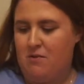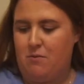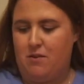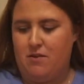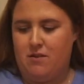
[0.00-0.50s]

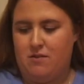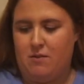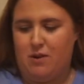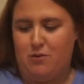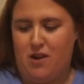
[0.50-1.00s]
Wait,
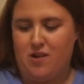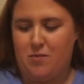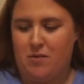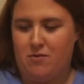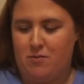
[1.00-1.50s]
wait, the hot
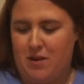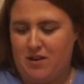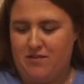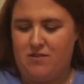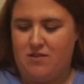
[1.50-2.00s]
spell does make a
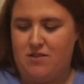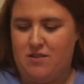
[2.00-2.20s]
difference.